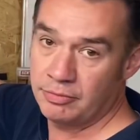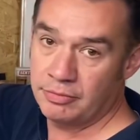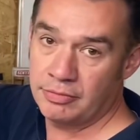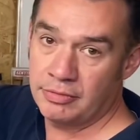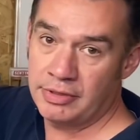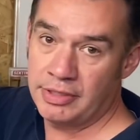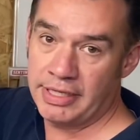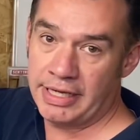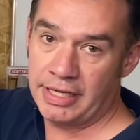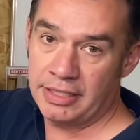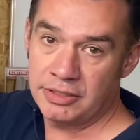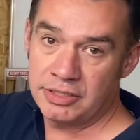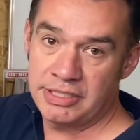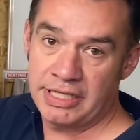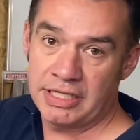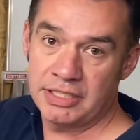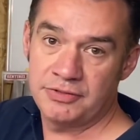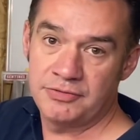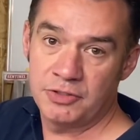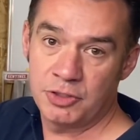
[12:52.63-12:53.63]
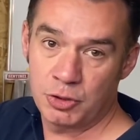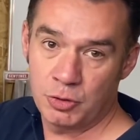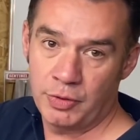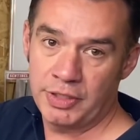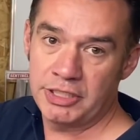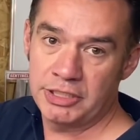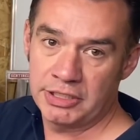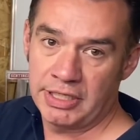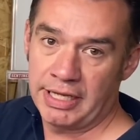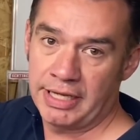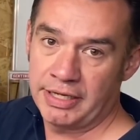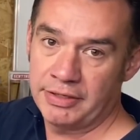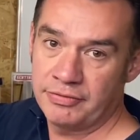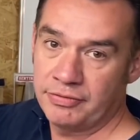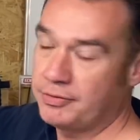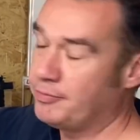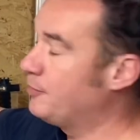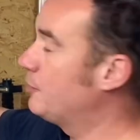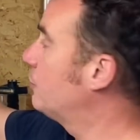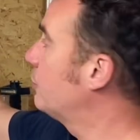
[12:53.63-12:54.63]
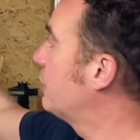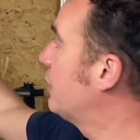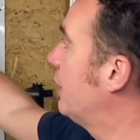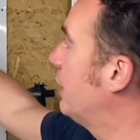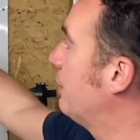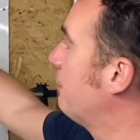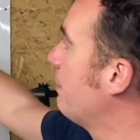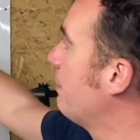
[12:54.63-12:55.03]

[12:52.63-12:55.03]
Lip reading: that stands for switch live, okay?